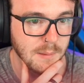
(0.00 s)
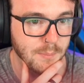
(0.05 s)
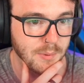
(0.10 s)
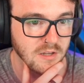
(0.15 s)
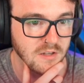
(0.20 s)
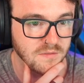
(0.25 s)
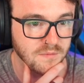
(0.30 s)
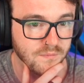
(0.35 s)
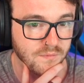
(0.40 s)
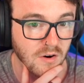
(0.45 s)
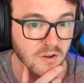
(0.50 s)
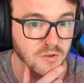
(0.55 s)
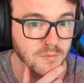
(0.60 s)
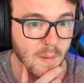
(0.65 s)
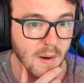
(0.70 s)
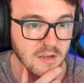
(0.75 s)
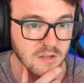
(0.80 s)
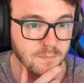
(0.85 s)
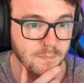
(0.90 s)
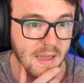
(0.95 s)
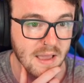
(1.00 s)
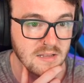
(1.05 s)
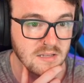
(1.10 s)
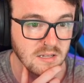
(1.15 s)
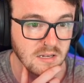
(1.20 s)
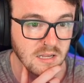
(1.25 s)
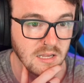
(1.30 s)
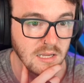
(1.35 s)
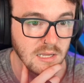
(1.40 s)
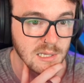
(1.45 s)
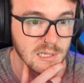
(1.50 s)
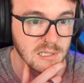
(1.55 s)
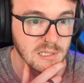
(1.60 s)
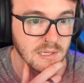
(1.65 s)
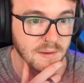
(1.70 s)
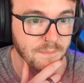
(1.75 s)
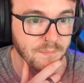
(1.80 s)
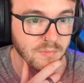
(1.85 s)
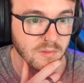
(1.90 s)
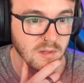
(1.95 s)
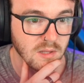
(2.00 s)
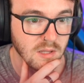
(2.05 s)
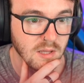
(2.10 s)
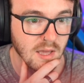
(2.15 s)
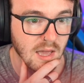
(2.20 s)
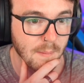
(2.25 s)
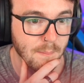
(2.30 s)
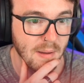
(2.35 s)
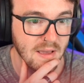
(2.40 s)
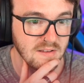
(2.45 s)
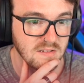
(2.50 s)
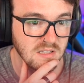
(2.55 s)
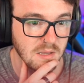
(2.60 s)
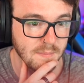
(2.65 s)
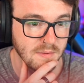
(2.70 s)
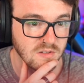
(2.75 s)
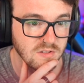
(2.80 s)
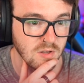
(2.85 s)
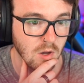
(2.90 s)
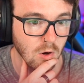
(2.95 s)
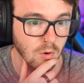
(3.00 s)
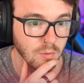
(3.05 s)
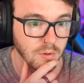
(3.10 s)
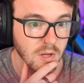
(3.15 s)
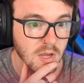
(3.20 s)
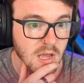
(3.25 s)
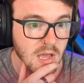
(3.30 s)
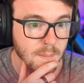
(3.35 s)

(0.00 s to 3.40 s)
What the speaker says: but his front sprite had basically been sold.